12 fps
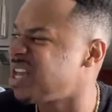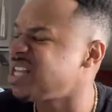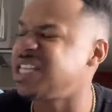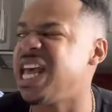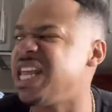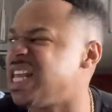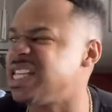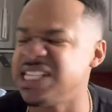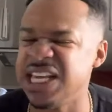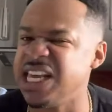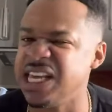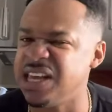
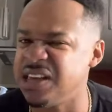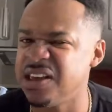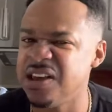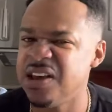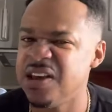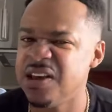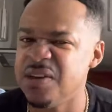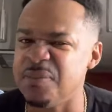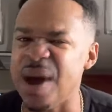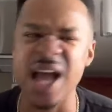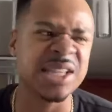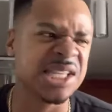Tennessee,
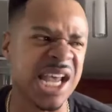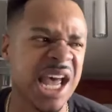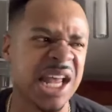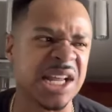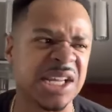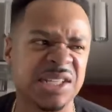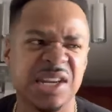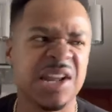Montana's,